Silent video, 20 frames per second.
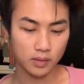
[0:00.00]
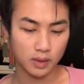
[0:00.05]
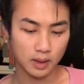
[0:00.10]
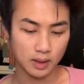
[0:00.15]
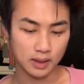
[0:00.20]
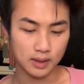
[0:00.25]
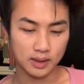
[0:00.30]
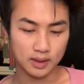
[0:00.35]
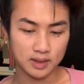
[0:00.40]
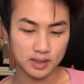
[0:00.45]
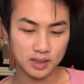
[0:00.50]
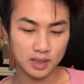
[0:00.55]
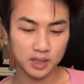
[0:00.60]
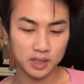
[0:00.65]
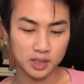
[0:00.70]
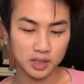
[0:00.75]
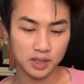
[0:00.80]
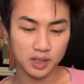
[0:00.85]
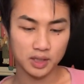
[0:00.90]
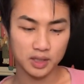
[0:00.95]
A
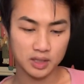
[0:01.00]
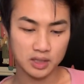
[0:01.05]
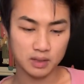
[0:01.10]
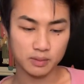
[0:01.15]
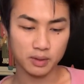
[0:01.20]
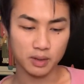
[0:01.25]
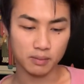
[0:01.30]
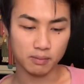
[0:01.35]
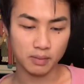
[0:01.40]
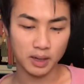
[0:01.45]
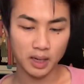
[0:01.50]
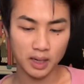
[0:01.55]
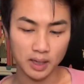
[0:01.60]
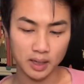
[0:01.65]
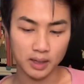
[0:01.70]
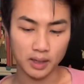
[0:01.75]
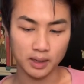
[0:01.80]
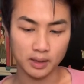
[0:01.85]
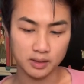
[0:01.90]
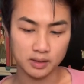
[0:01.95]
decision needs to be
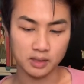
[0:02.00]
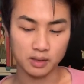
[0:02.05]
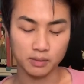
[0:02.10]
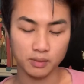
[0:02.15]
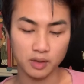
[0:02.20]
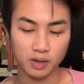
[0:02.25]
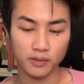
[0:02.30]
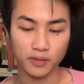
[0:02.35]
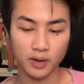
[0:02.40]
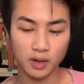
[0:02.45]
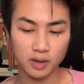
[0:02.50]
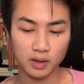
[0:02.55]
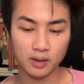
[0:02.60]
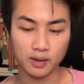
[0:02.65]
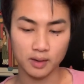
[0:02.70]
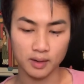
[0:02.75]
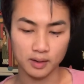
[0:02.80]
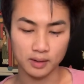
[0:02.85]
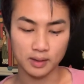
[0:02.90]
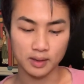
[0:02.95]
made to move
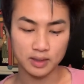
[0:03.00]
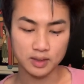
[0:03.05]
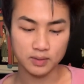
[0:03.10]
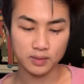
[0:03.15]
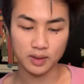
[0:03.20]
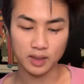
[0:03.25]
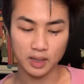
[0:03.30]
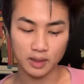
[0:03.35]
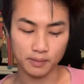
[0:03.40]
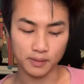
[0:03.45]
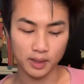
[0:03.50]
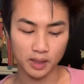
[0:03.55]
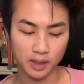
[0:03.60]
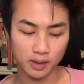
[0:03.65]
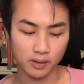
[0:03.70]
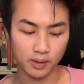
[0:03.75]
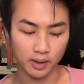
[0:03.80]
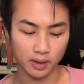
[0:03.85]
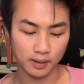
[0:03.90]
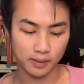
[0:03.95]
on. That's what I'm
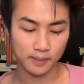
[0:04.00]
hearing.